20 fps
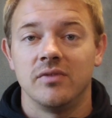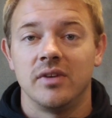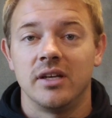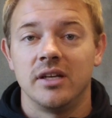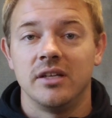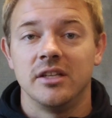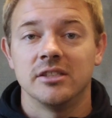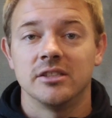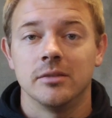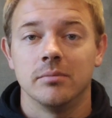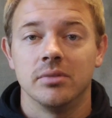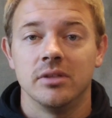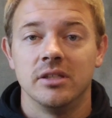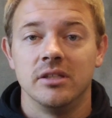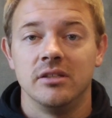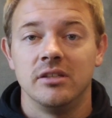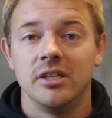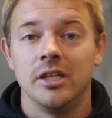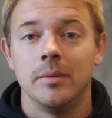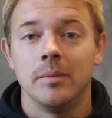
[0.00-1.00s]
very
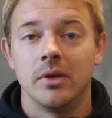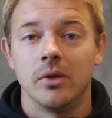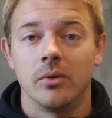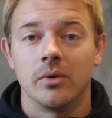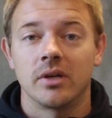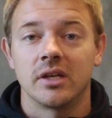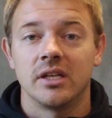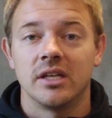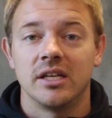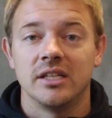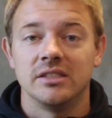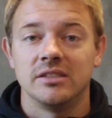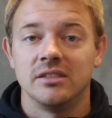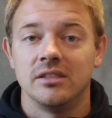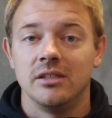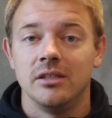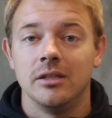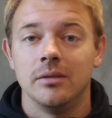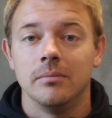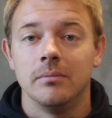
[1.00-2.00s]
disciplined team, an organized
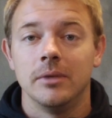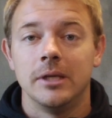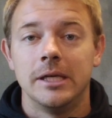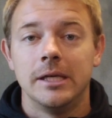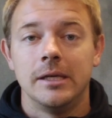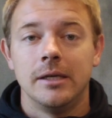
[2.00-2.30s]
team.